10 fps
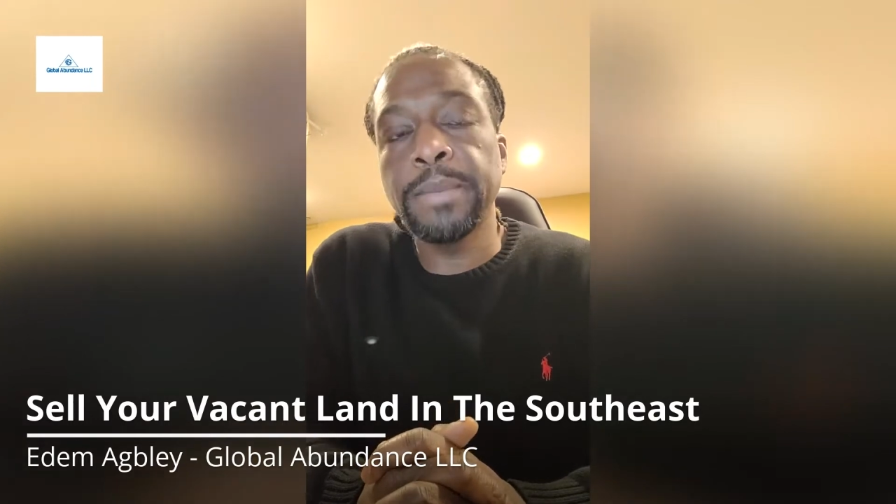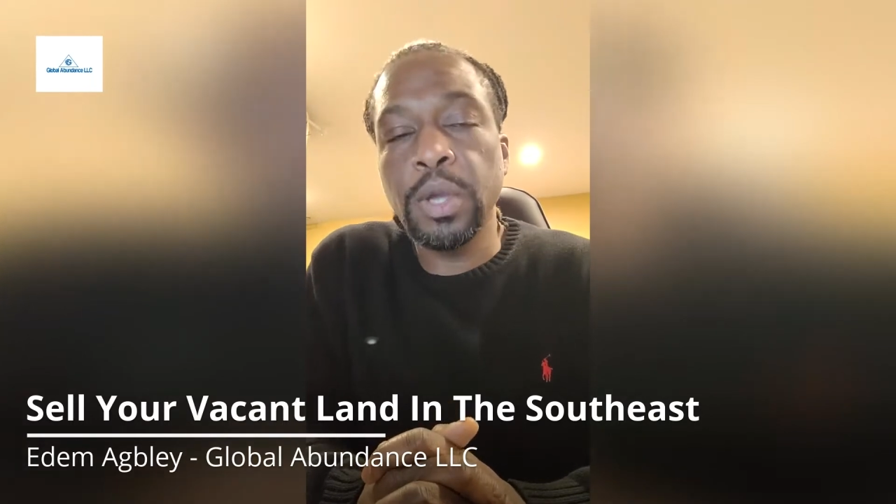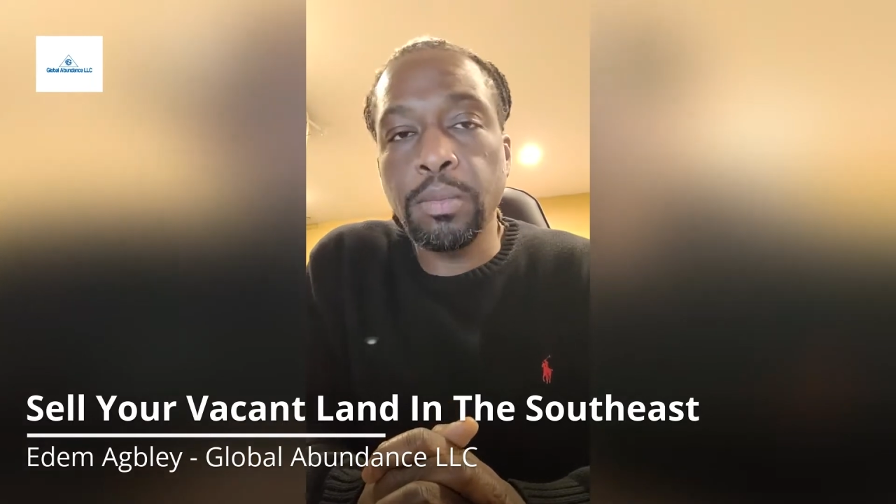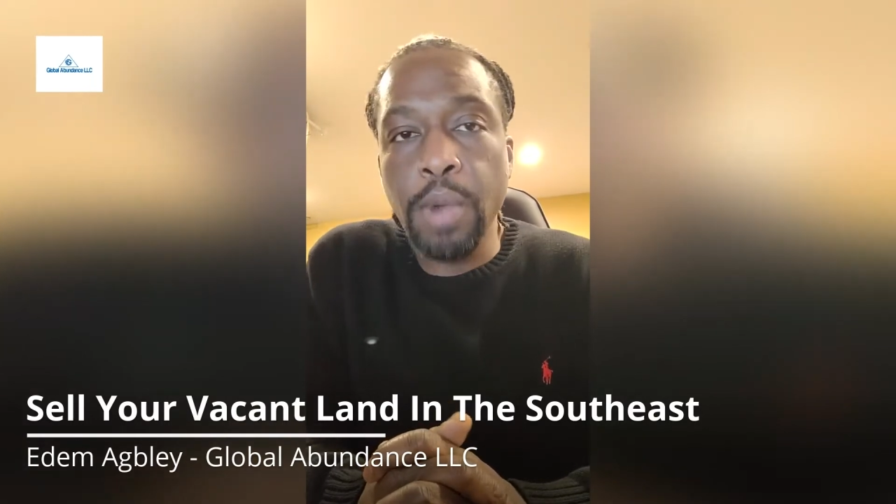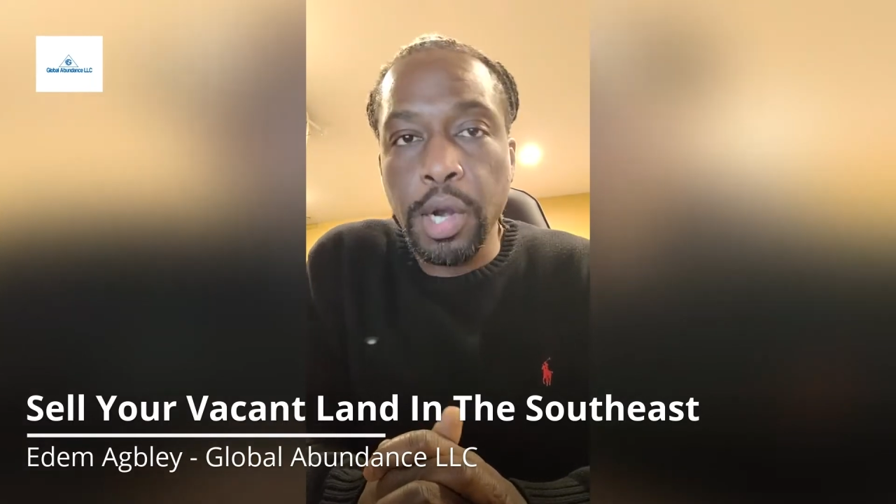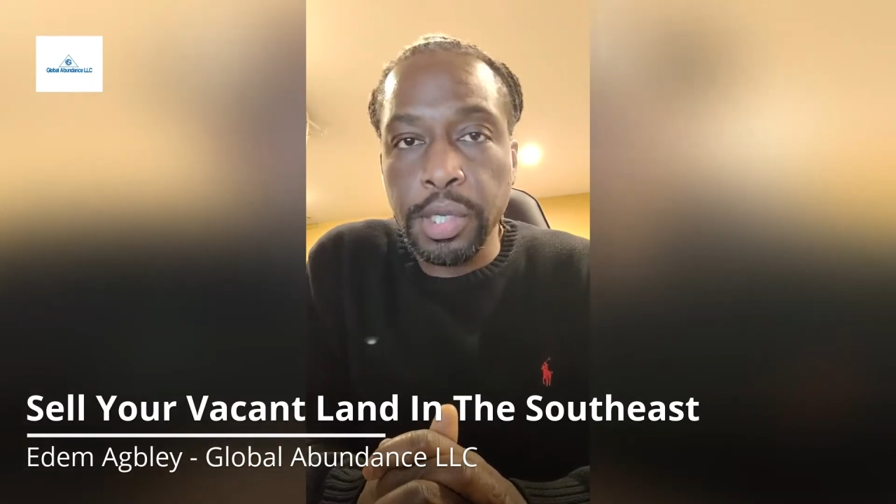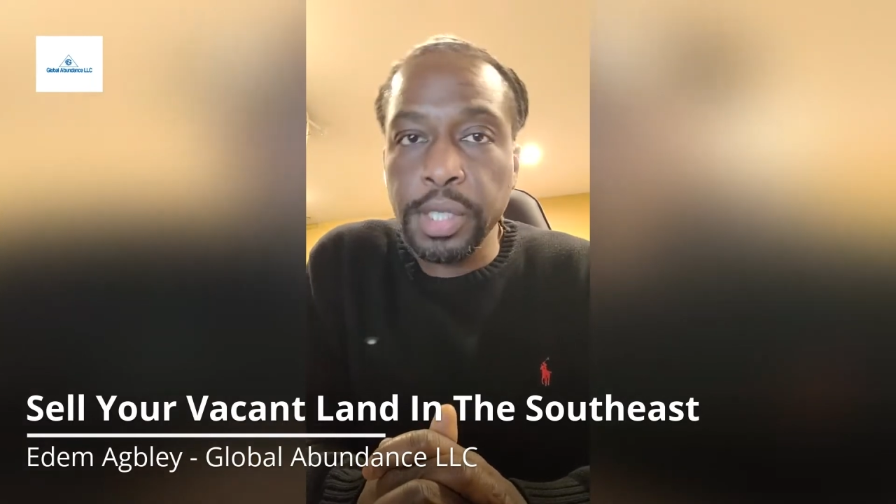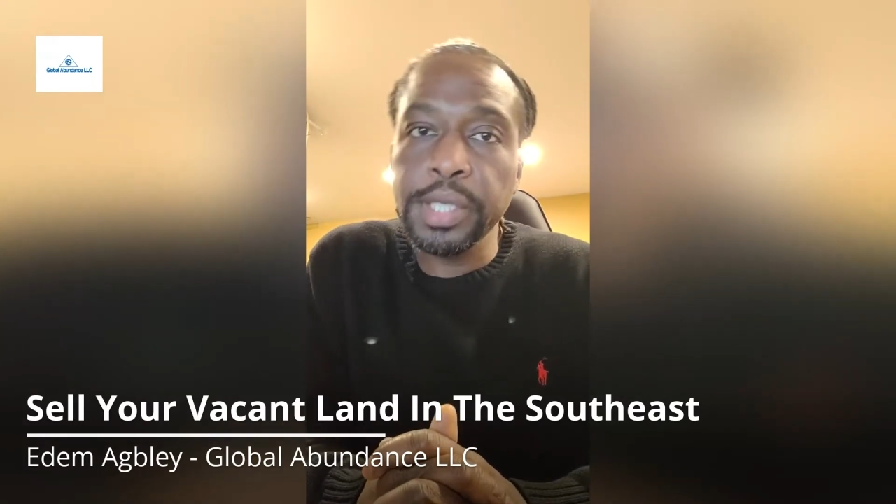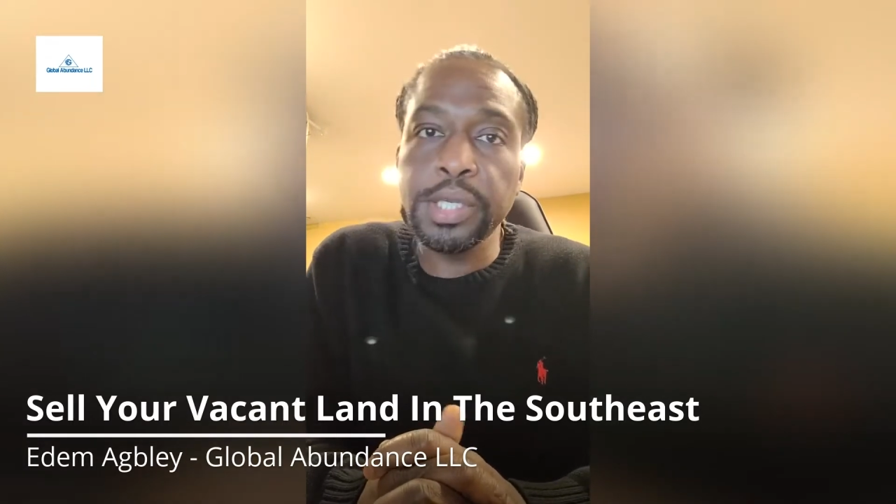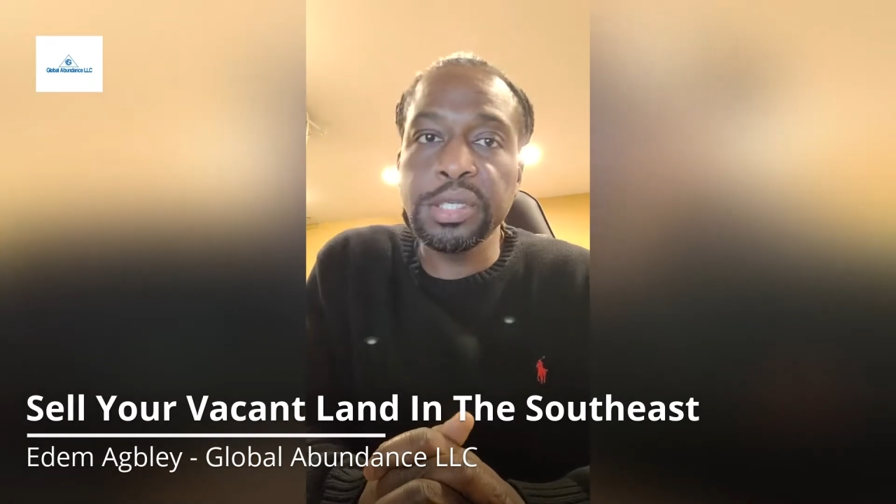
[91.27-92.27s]
you know,
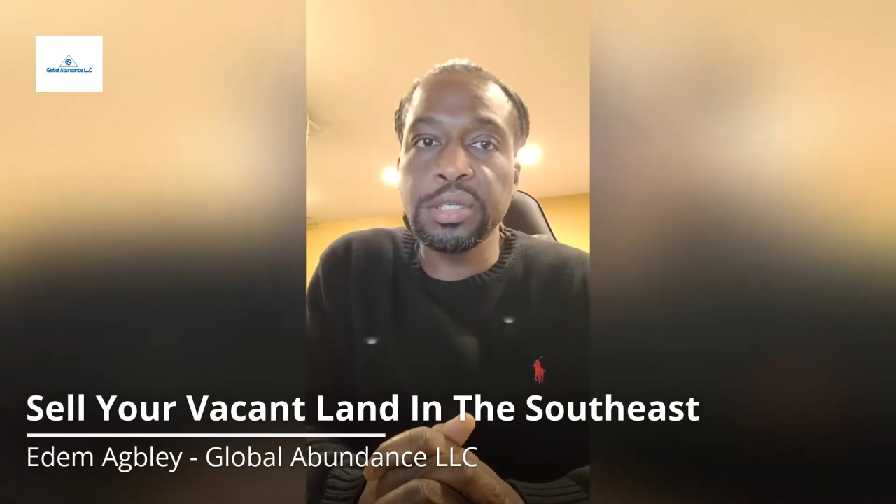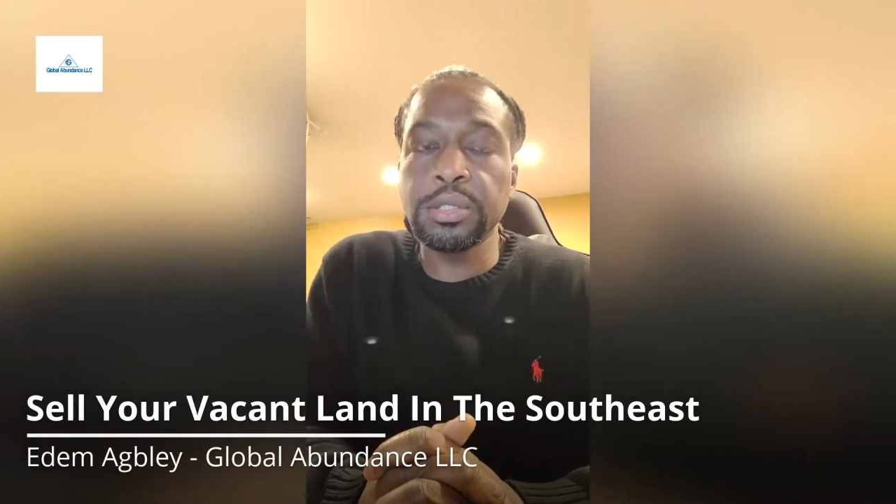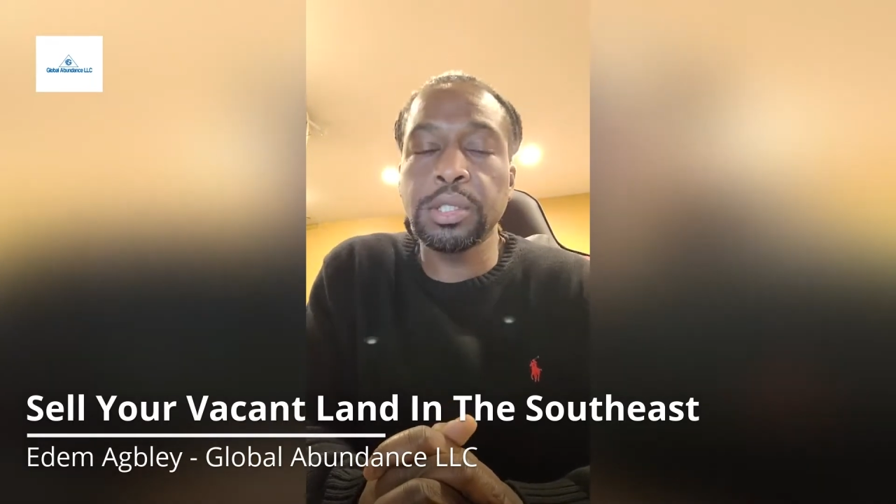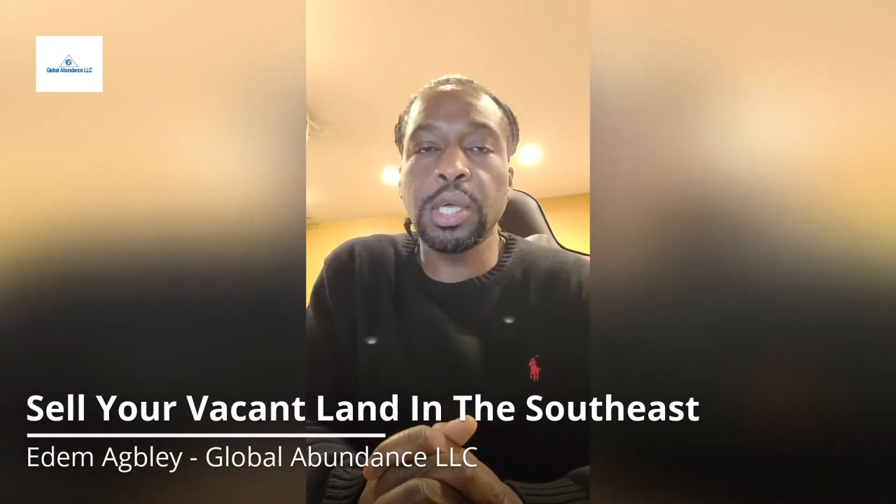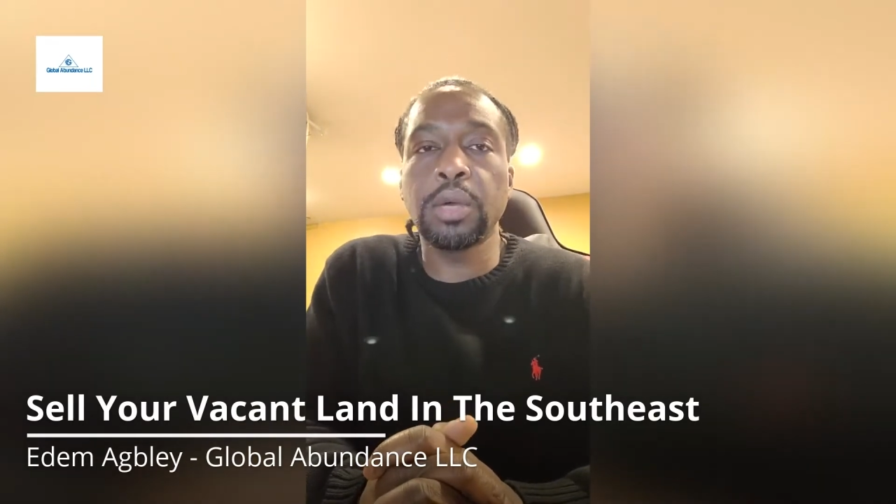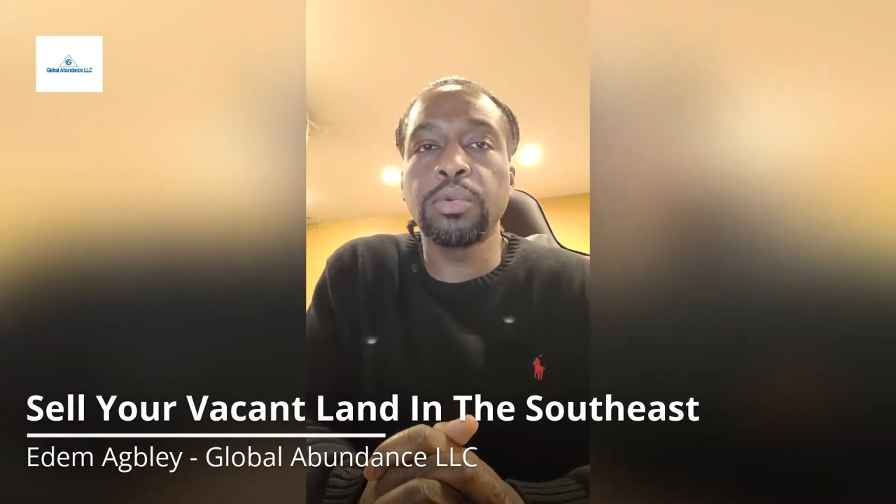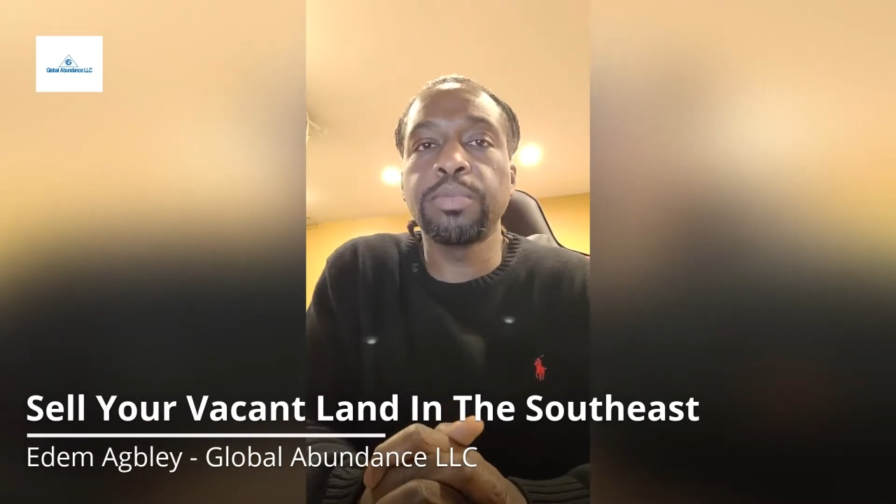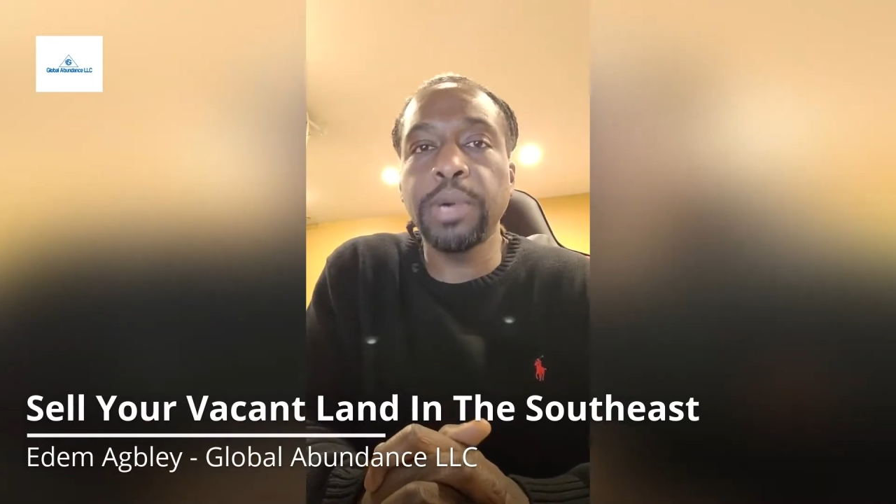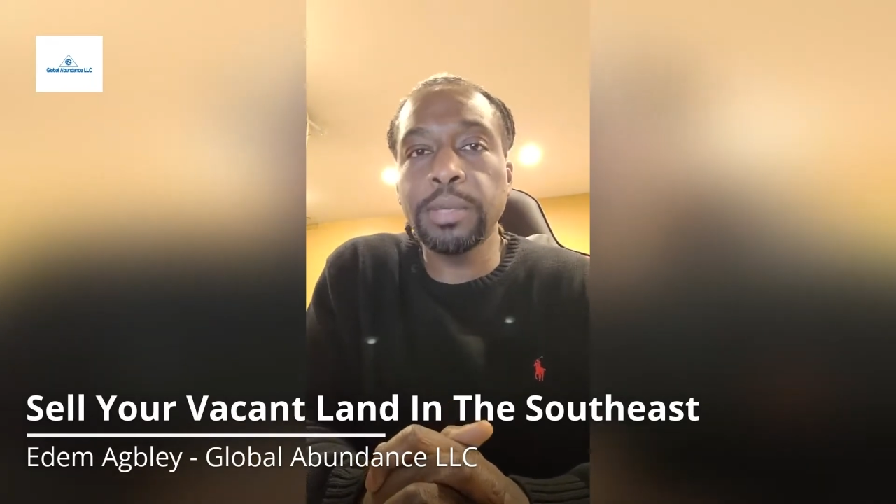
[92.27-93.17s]
market conditions along with